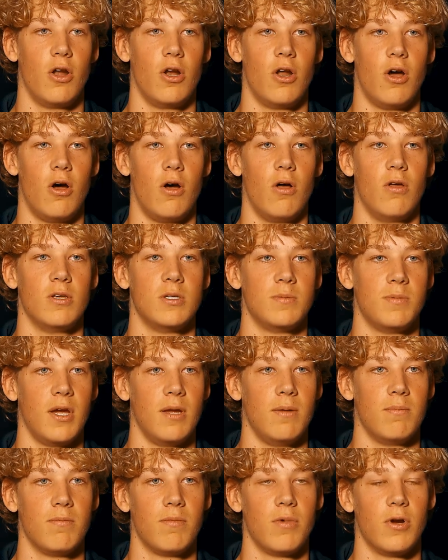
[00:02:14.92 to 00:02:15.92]
on a whole has
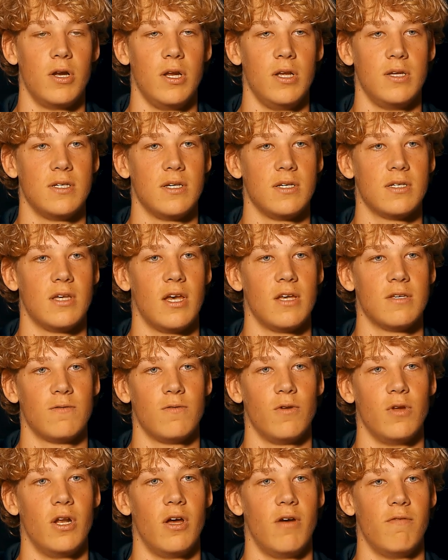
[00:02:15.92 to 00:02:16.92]
been pretty
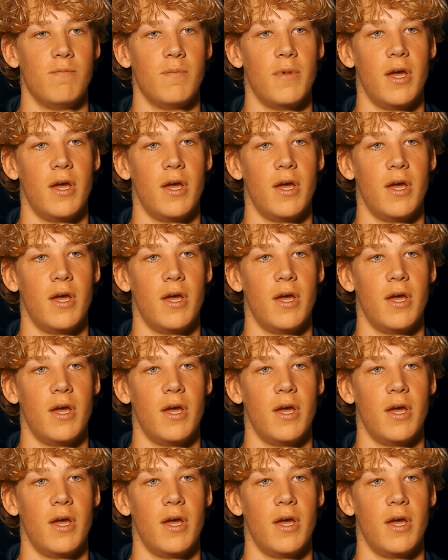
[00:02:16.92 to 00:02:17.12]
successful and I've